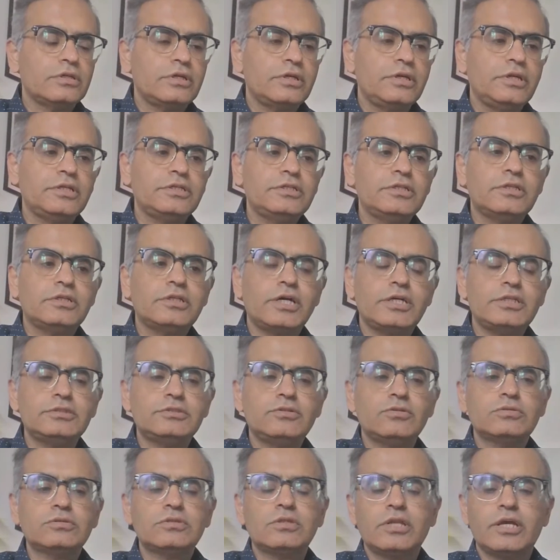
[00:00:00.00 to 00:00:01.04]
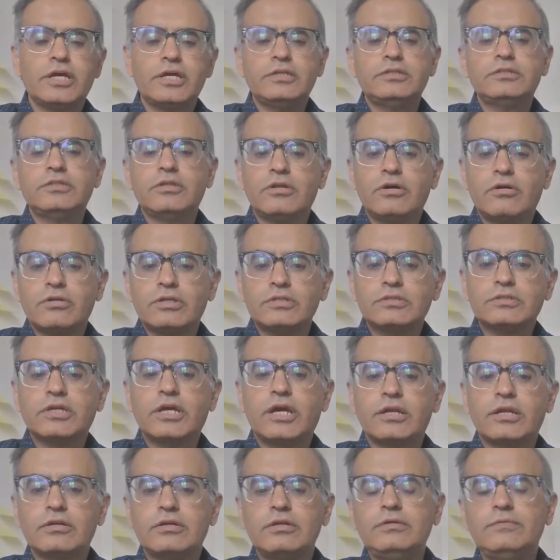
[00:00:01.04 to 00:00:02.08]
digitize those slides on a
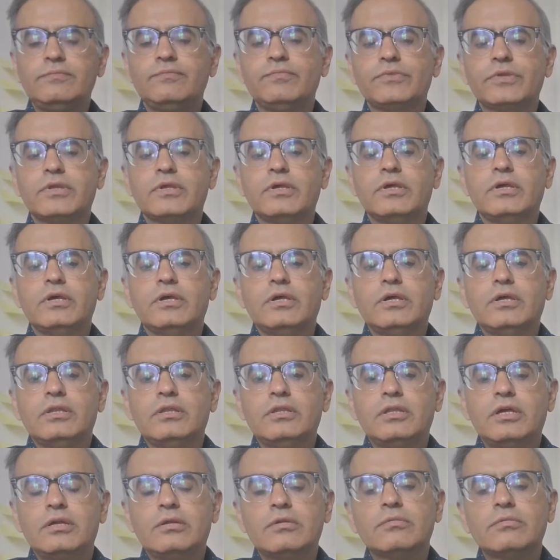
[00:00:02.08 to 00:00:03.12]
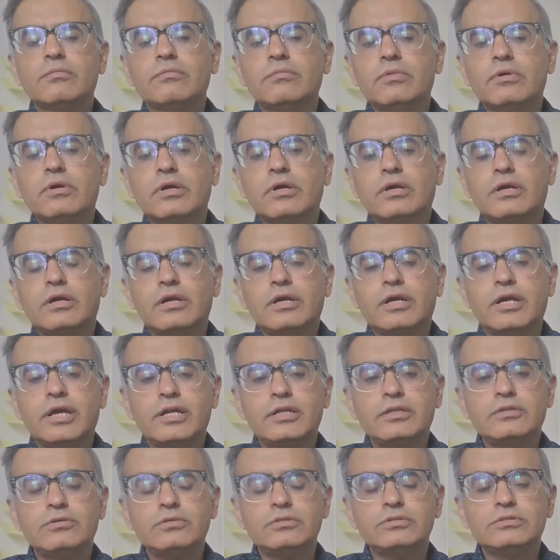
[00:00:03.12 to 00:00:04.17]
scanner, then
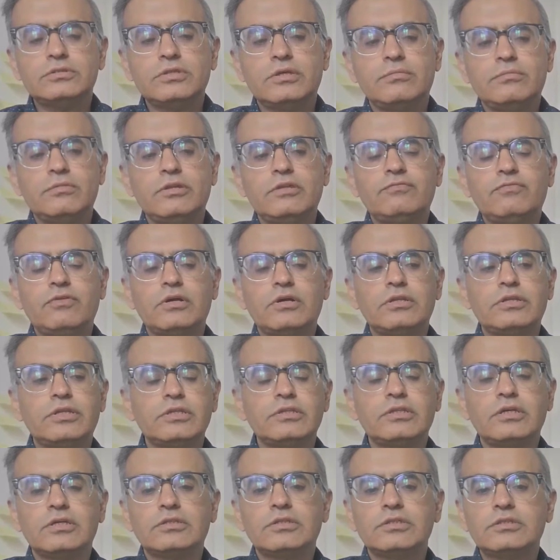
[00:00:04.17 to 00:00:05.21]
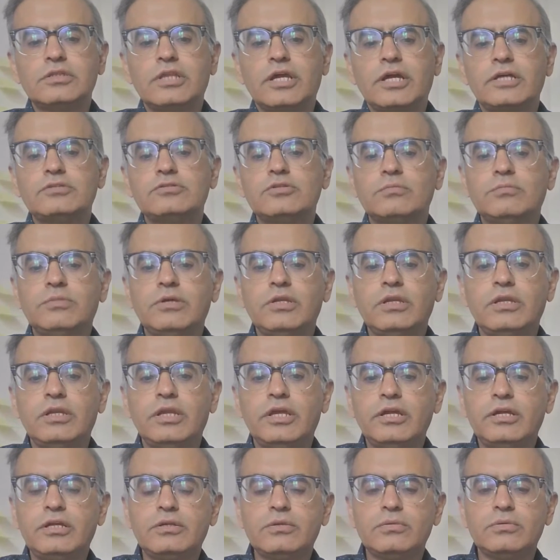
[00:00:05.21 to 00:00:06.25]
get those the slides to be
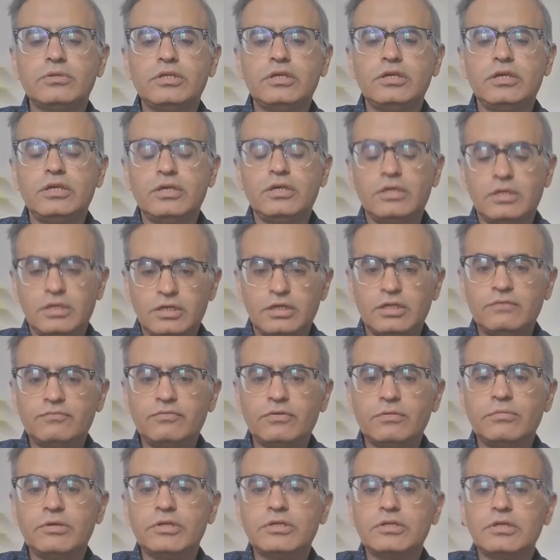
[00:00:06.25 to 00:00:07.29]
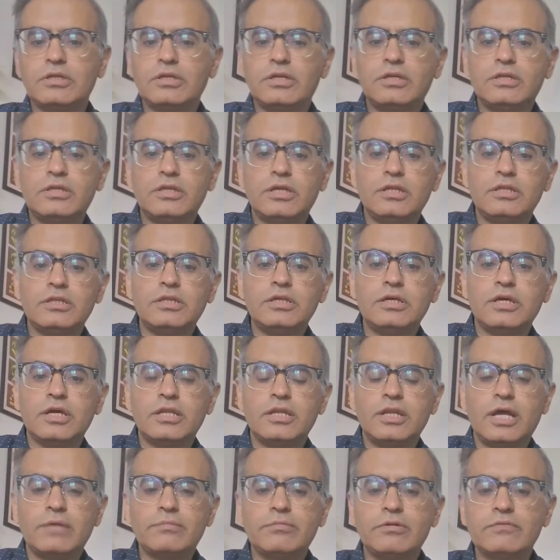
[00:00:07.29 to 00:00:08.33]
linked to the information in the
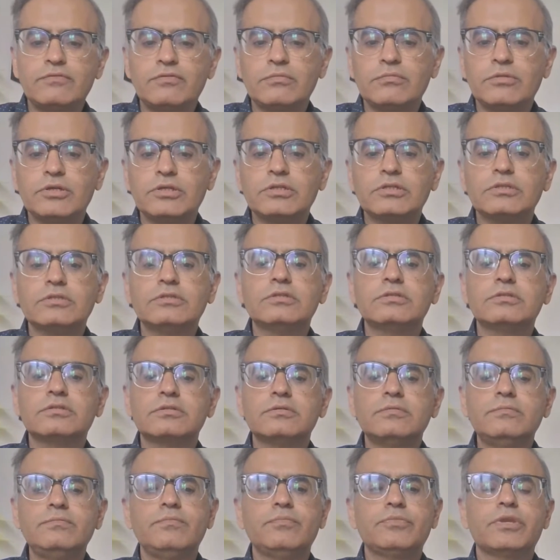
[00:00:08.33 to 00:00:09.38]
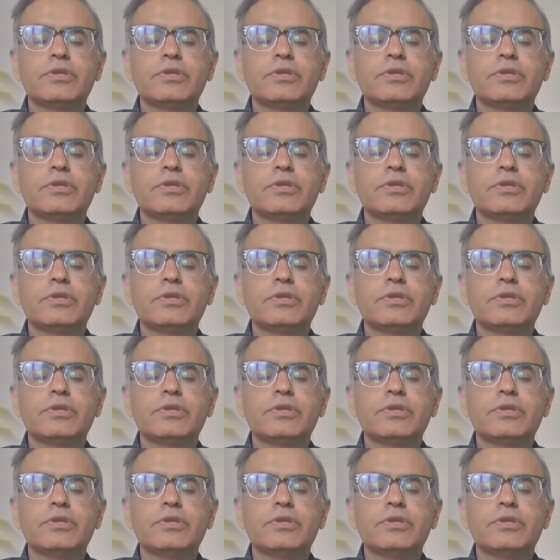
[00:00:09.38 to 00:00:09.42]
lab information system,